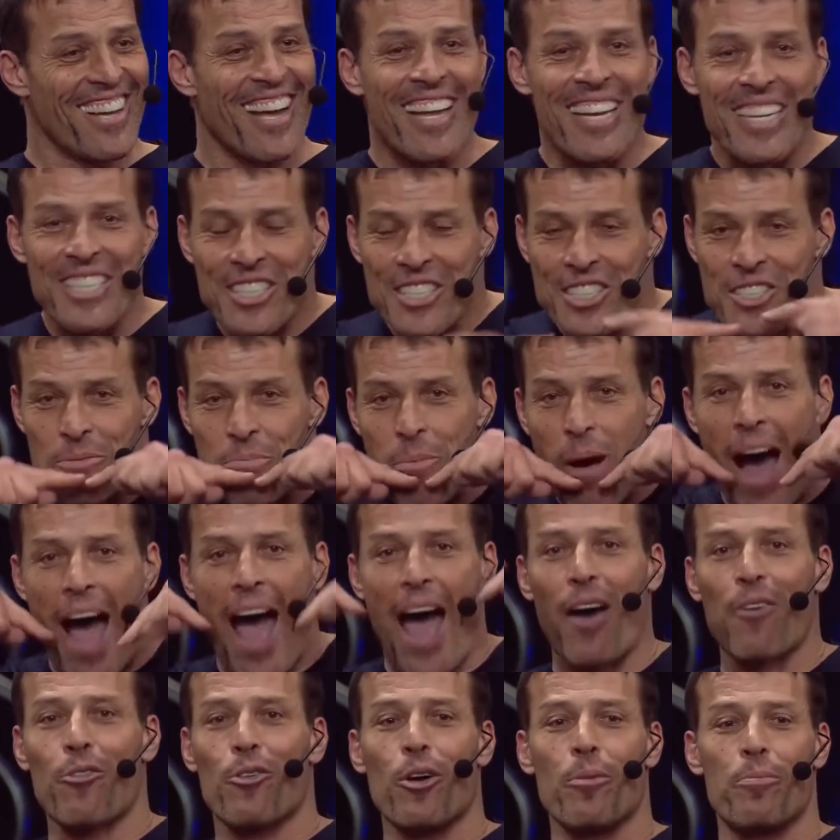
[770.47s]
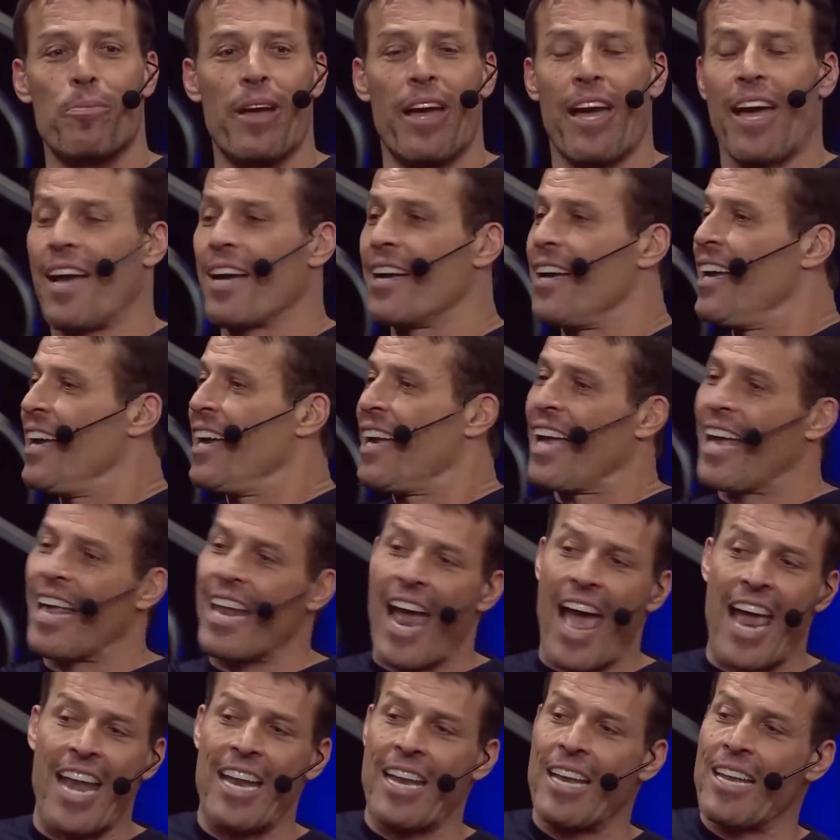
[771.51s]
And he smiled real big,
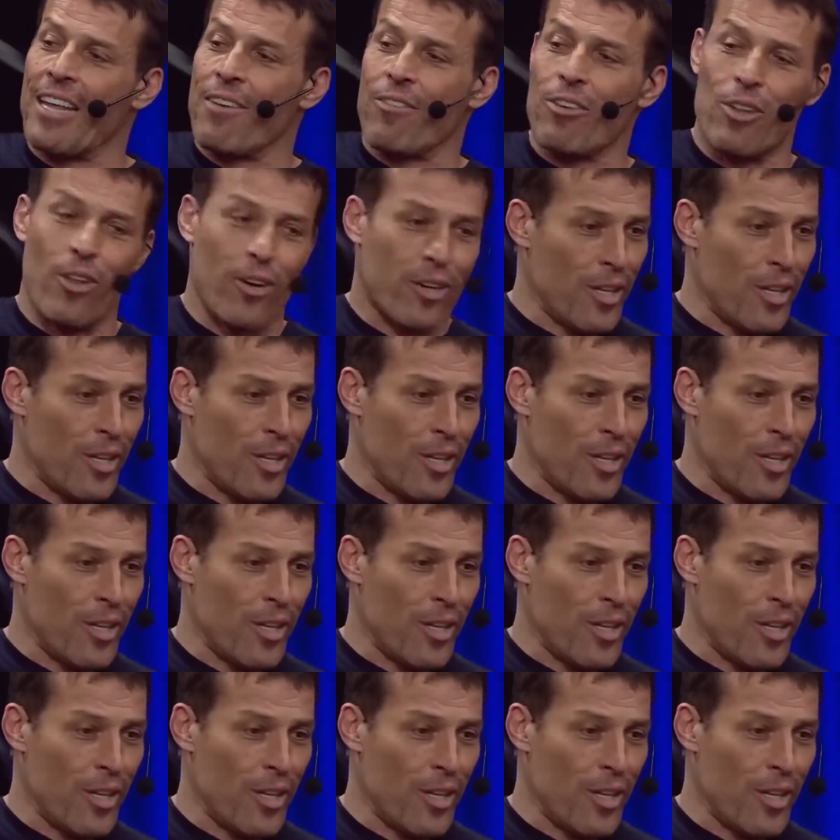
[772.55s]
and I didn't even